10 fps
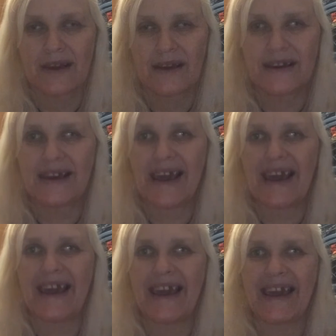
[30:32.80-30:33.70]

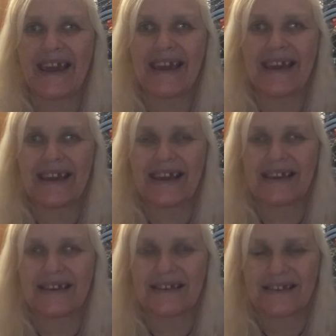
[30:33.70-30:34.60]

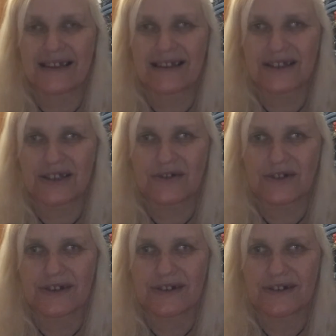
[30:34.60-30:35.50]
"Yay!" said the
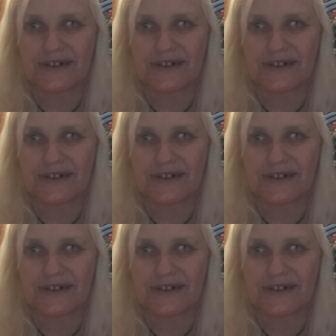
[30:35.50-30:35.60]
children.